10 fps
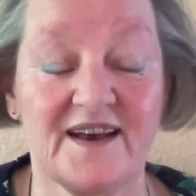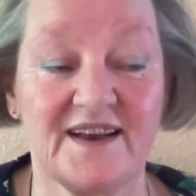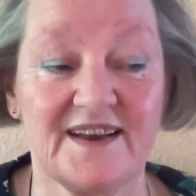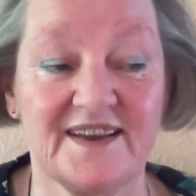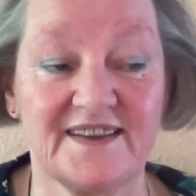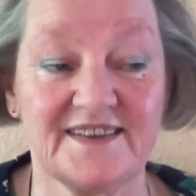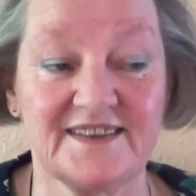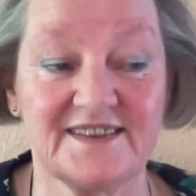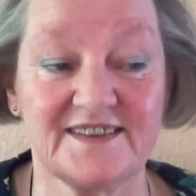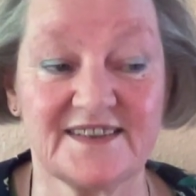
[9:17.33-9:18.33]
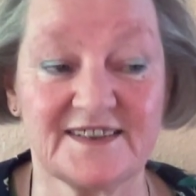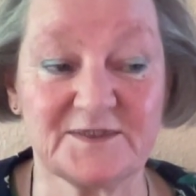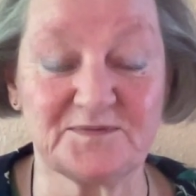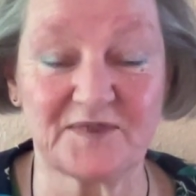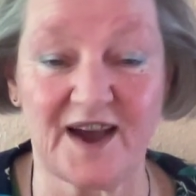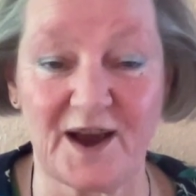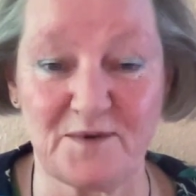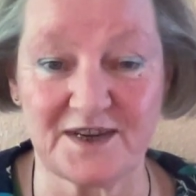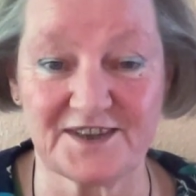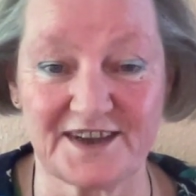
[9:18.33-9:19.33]
and I
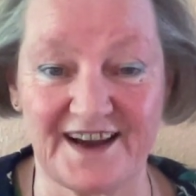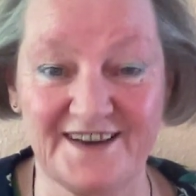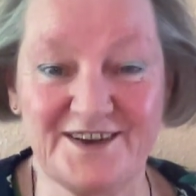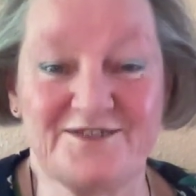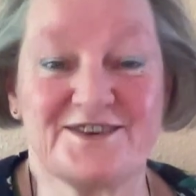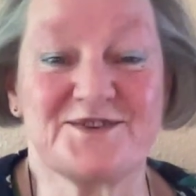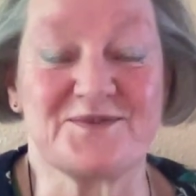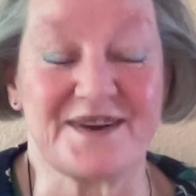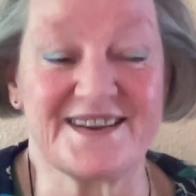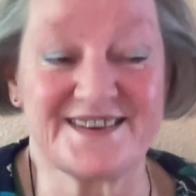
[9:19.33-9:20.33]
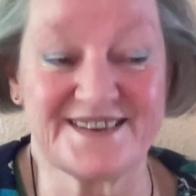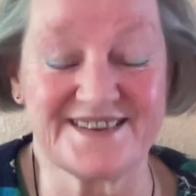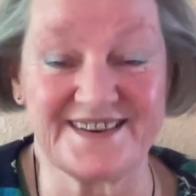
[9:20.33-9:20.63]
was kind of stressed,